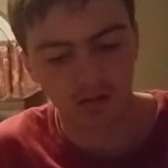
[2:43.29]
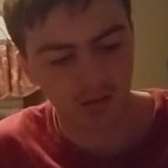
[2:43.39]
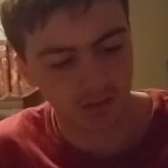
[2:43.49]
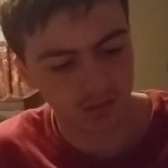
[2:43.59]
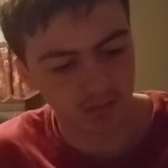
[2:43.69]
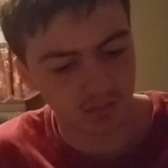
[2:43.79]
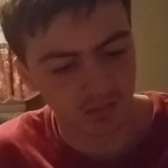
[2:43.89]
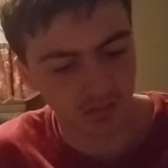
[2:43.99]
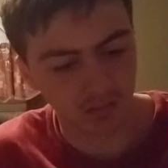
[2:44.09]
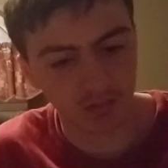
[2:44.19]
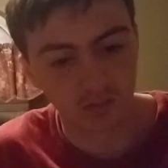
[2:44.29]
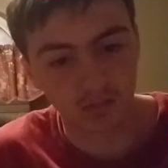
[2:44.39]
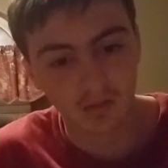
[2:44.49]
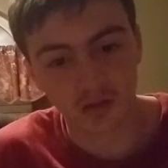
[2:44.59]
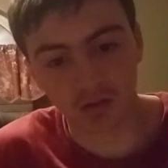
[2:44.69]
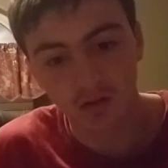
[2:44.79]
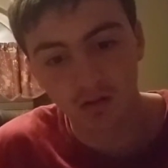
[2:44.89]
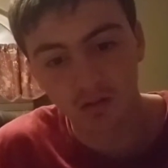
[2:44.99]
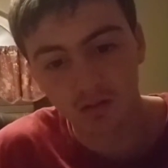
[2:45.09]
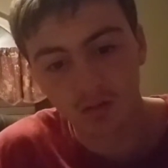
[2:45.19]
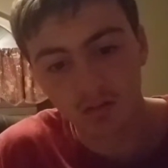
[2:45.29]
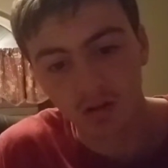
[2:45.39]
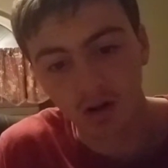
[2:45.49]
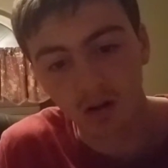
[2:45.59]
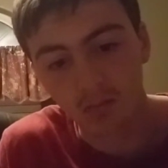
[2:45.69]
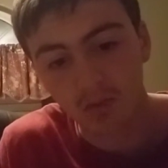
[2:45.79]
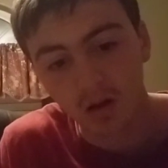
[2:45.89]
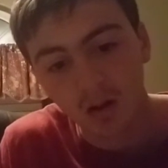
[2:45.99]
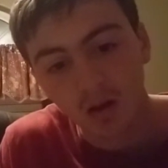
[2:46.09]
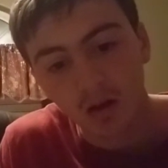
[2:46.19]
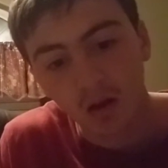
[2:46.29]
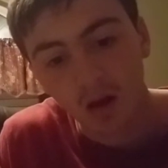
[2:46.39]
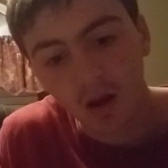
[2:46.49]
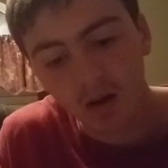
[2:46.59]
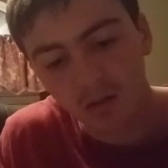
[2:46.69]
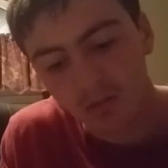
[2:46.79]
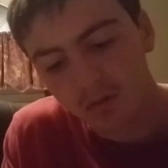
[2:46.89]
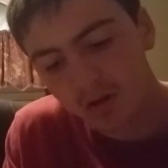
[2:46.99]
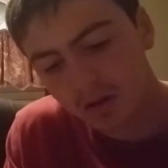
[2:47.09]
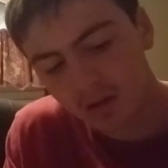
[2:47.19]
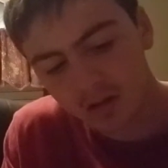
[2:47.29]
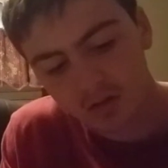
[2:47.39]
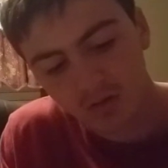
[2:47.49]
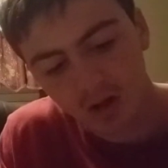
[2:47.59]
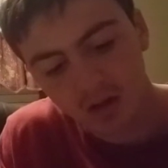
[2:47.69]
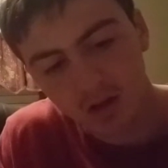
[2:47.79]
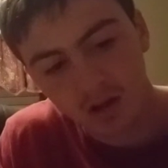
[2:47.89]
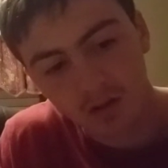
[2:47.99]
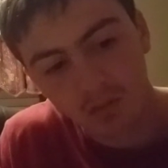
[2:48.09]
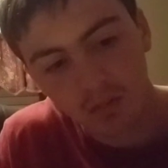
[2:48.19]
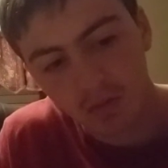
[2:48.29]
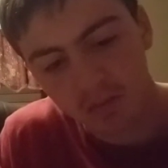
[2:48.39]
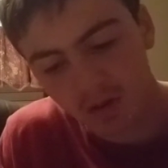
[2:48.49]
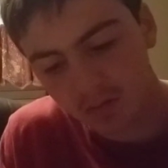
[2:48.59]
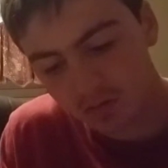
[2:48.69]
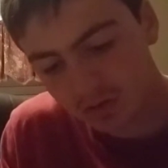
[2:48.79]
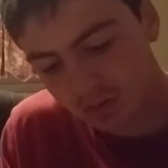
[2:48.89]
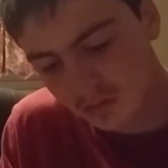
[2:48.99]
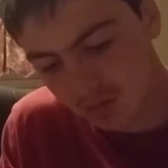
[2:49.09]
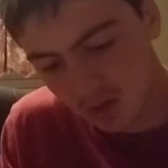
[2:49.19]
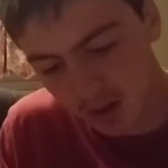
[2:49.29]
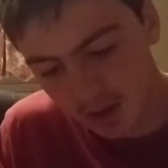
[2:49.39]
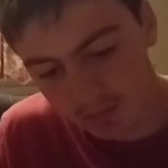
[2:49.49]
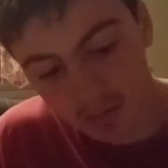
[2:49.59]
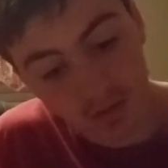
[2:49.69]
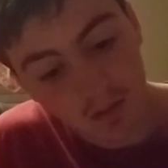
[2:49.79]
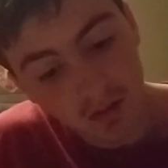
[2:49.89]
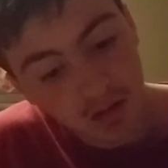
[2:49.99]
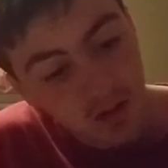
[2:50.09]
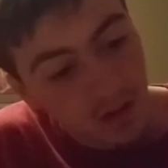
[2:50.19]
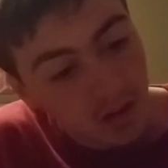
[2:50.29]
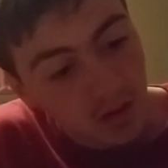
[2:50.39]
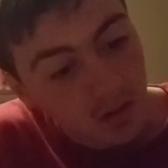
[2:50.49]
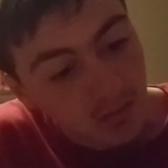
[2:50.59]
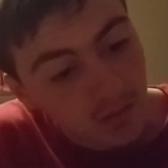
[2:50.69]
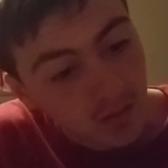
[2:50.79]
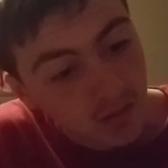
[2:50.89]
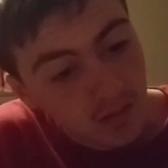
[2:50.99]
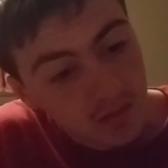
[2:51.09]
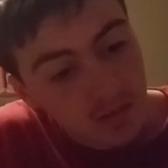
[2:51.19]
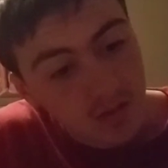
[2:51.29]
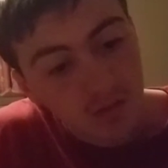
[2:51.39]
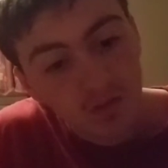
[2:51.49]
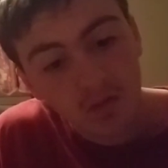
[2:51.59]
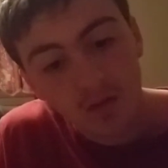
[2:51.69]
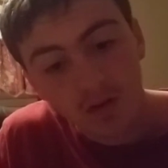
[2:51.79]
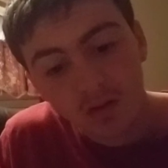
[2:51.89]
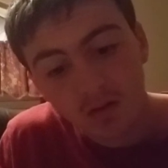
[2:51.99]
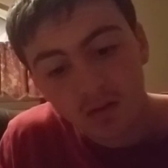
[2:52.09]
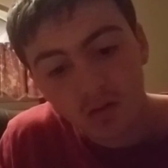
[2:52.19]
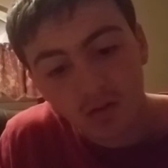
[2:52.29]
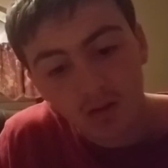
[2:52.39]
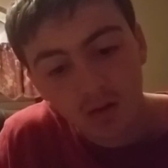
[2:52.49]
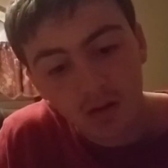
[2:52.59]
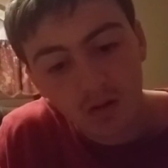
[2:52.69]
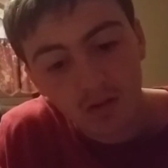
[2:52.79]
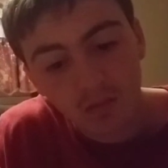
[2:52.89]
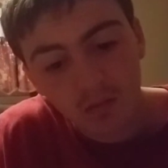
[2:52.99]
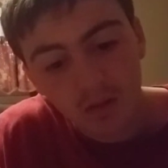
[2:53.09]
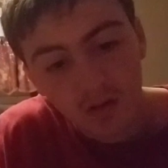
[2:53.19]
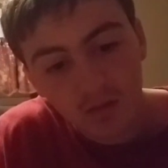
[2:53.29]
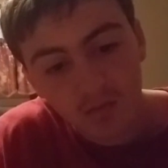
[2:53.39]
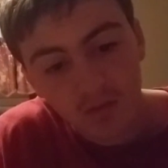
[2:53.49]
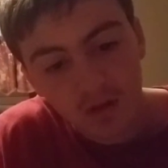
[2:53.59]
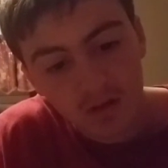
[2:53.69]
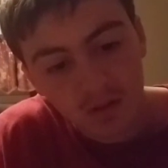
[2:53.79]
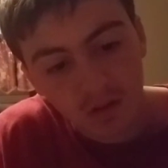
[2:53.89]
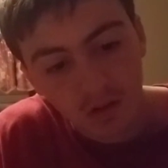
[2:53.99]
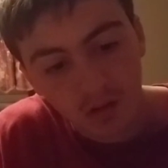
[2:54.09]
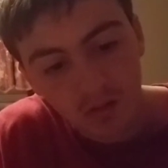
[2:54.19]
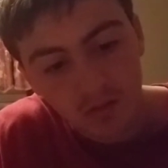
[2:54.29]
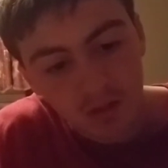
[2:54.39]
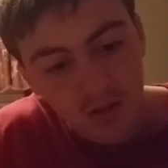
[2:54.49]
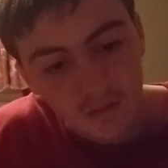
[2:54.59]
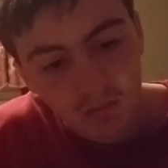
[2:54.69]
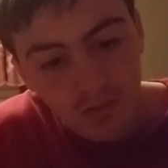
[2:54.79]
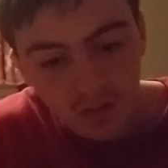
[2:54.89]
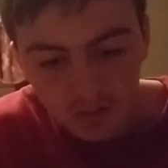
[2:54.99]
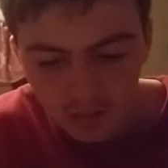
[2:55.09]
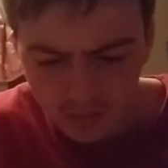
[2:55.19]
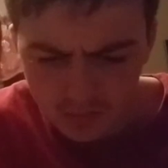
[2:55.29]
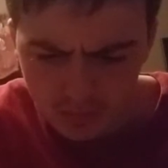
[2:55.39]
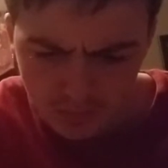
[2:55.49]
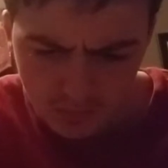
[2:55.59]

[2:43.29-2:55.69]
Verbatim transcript: I there's art. Sorry, I'm I am really distracted at the moment, but I will show you what happened if I get this fixed. Fix the art here. I'm just